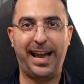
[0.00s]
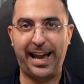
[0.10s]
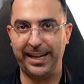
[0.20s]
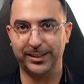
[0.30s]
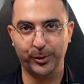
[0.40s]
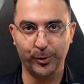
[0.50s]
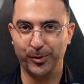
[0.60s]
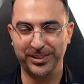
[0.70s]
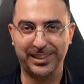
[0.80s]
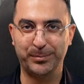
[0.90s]
add your
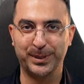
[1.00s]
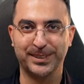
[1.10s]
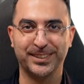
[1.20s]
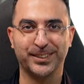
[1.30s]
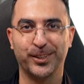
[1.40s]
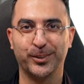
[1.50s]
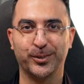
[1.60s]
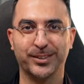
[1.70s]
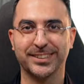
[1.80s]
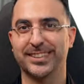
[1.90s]
own elements inside
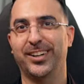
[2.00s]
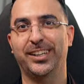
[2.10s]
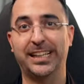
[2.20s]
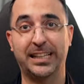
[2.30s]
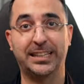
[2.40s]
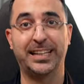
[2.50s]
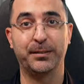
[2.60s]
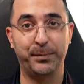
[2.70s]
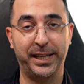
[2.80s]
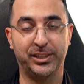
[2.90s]
your design and
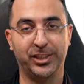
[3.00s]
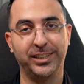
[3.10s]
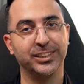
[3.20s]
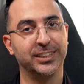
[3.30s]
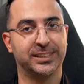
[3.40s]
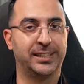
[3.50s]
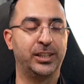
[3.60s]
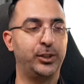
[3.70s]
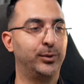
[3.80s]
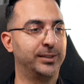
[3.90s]
then make changes
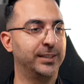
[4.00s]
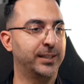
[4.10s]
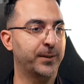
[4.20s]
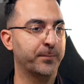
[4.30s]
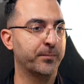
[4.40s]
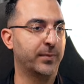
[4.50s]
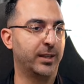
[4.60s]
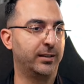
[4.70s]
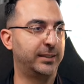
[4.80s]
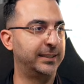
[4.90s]
using
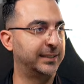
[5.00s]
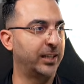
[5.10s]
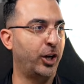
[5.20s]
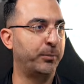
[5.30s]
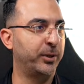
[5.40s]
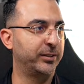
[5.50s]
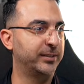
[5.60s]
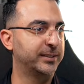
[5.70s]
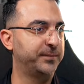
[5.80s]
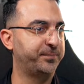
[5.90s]
these AI
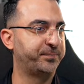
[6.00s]
models.